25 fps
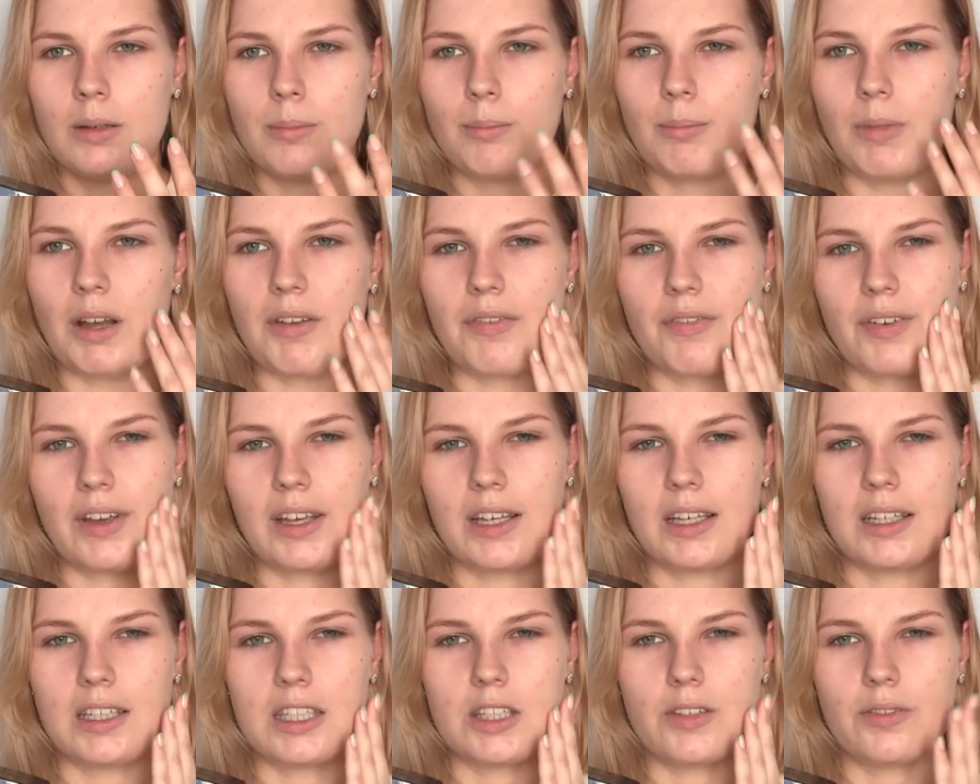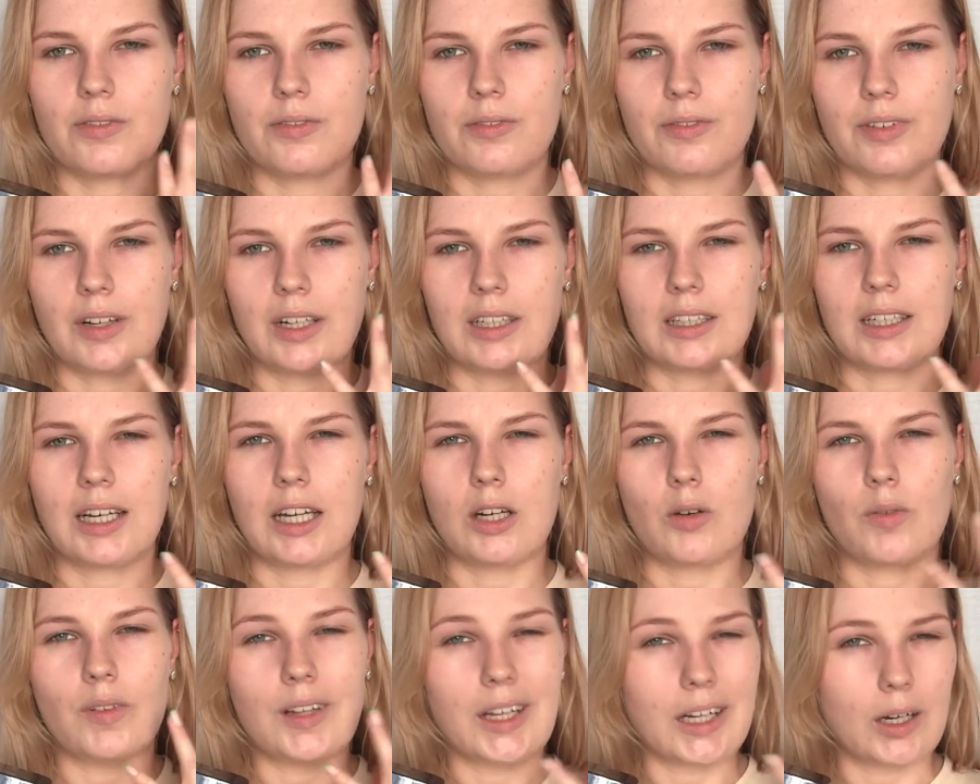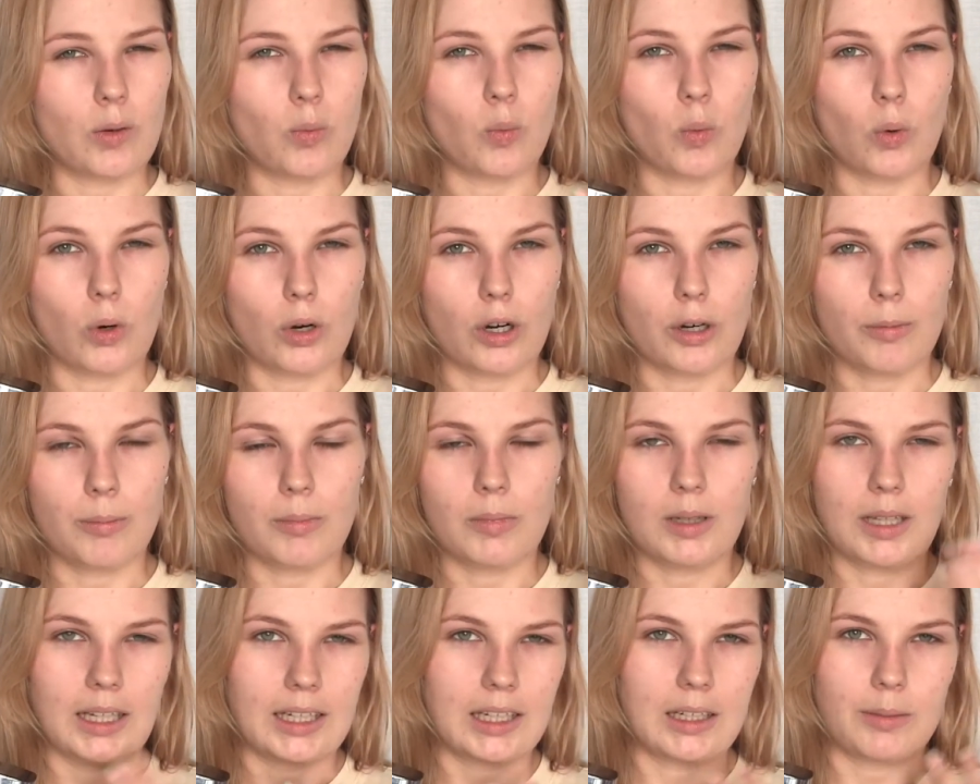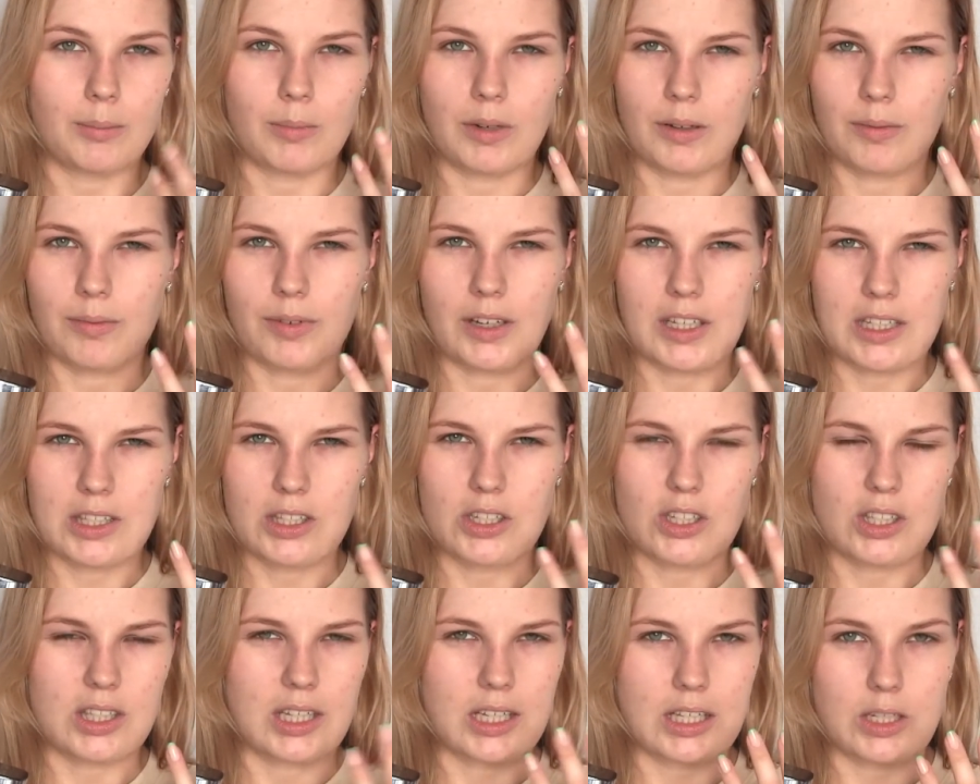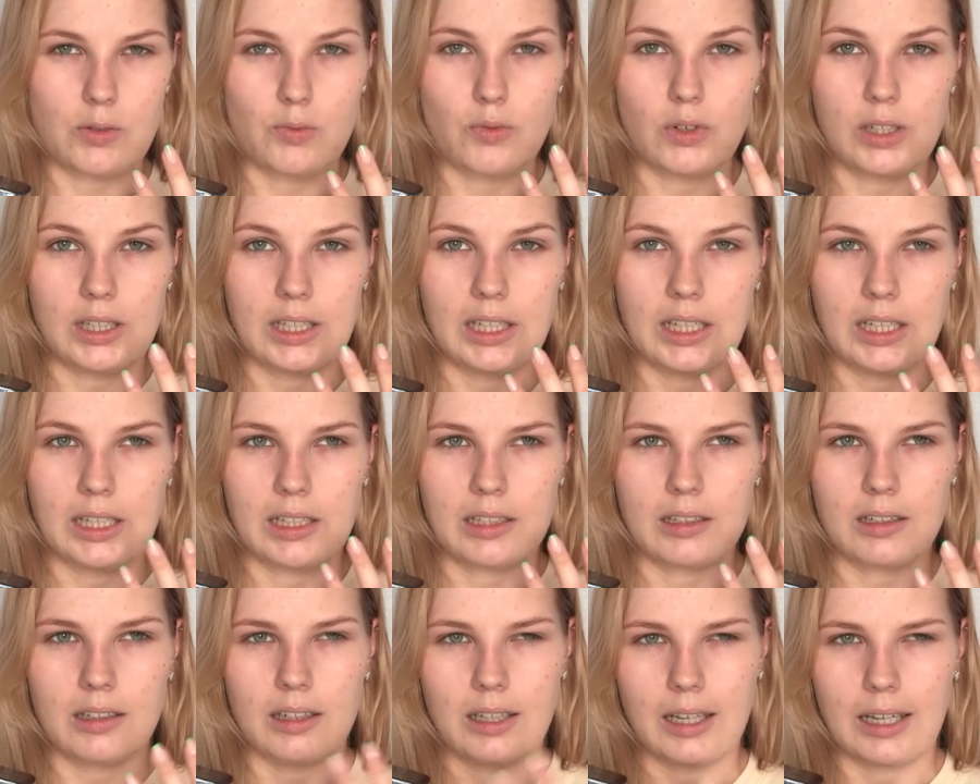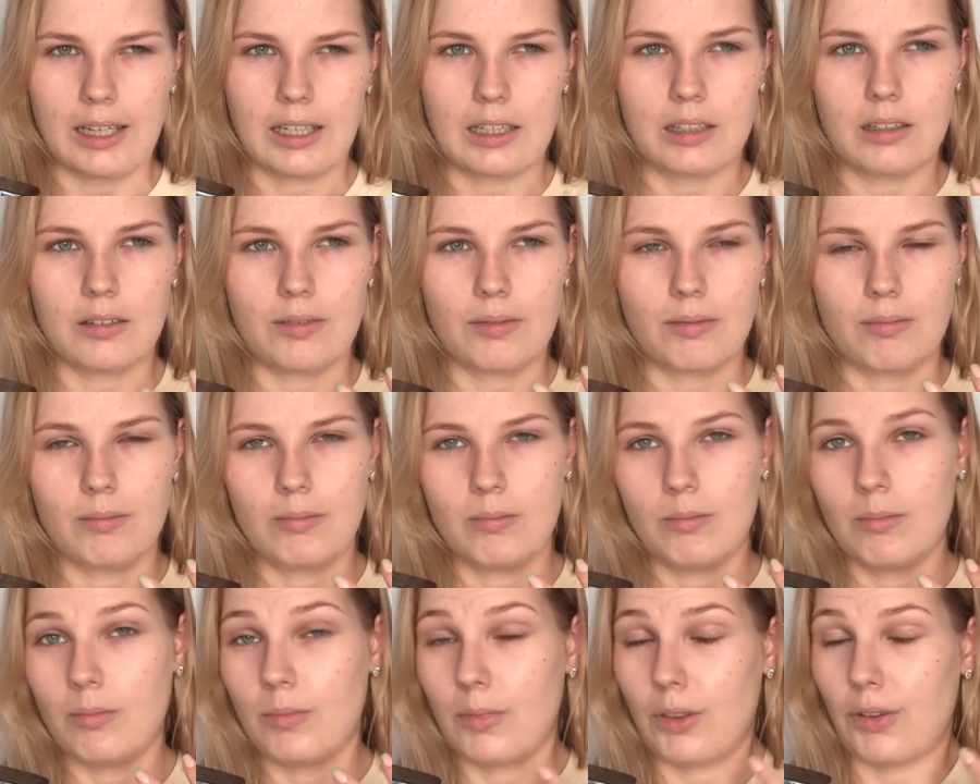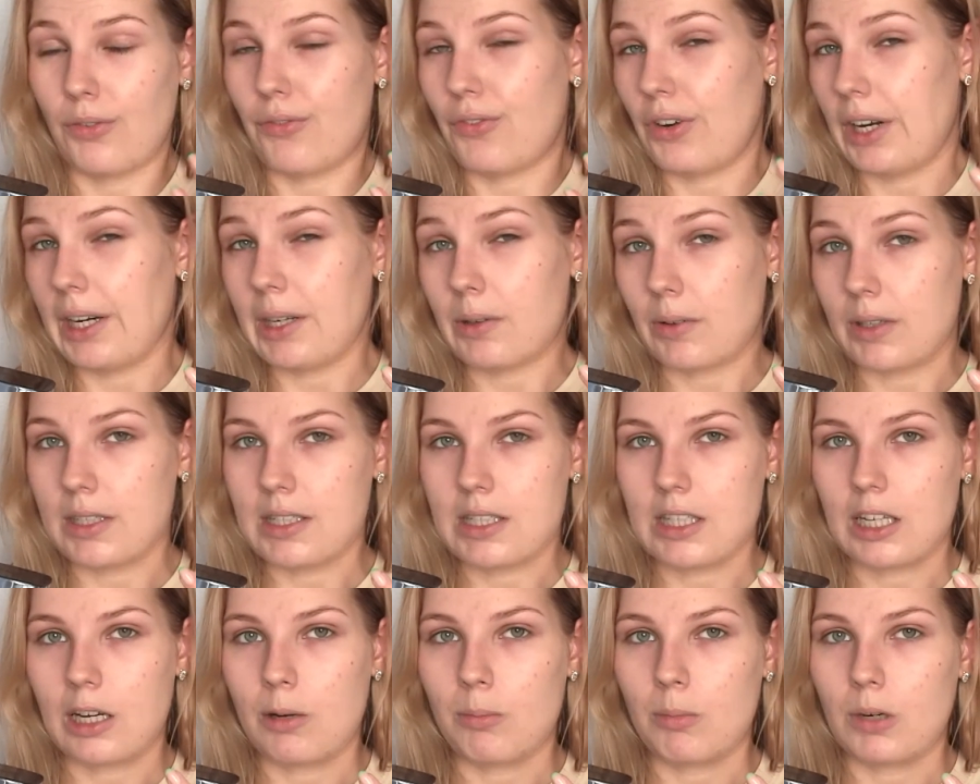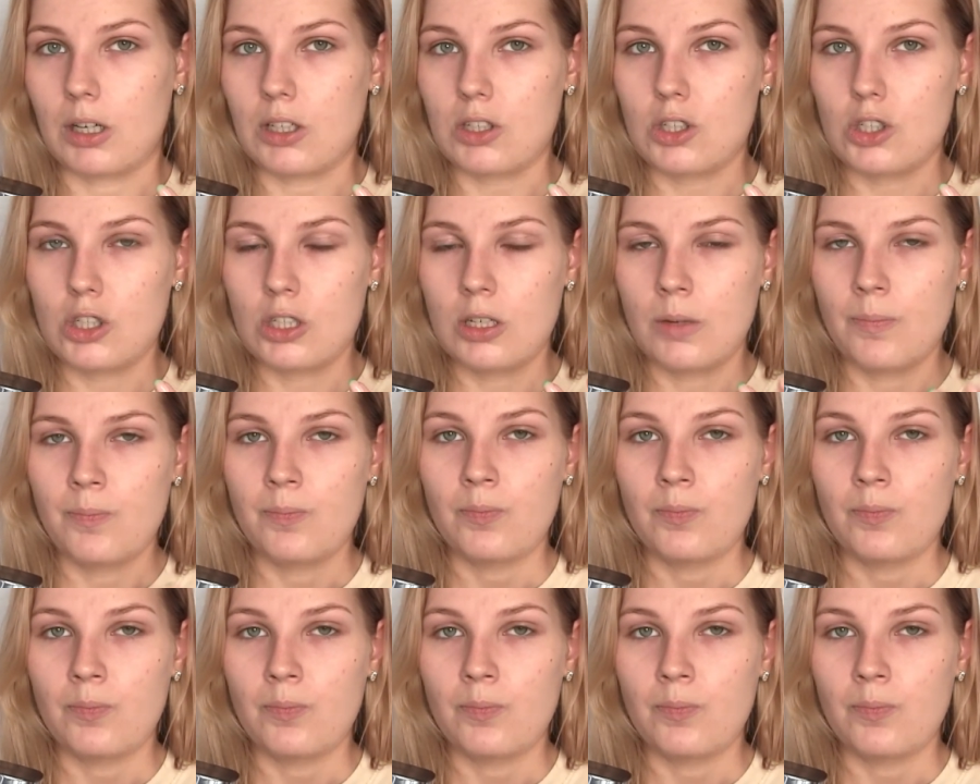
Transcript: my face felt kind of like warm. Like, my face just doesn't really like the fragrance that much.